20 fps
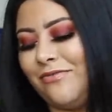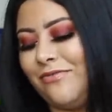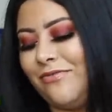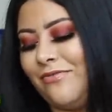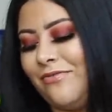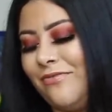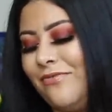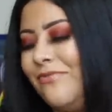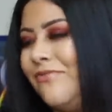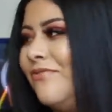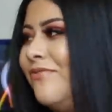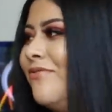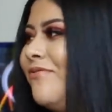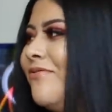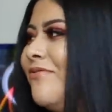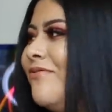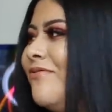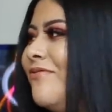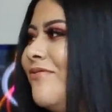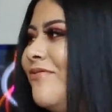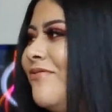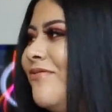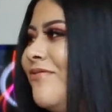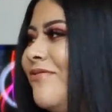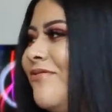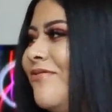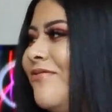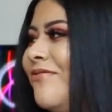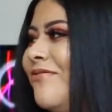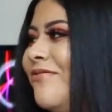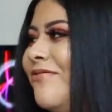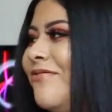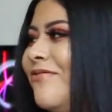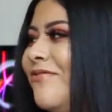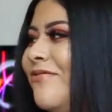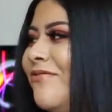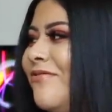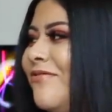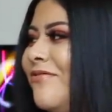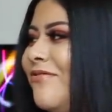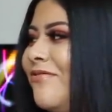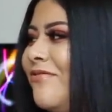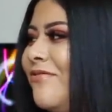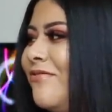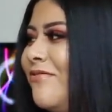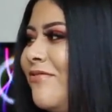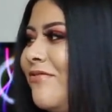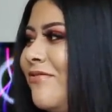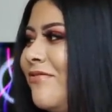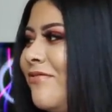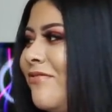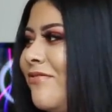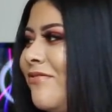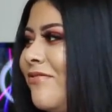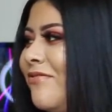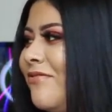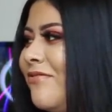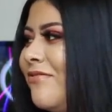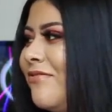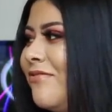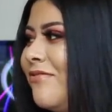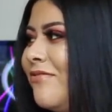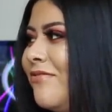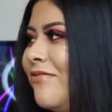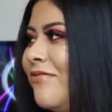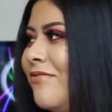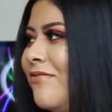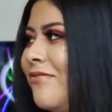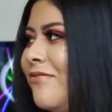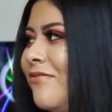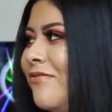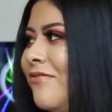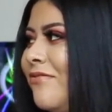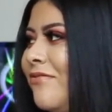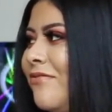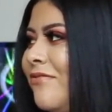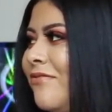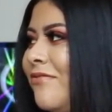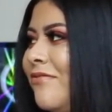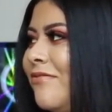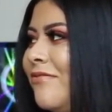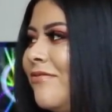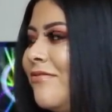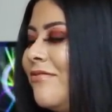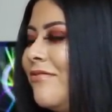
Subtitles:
The person shown says nothing.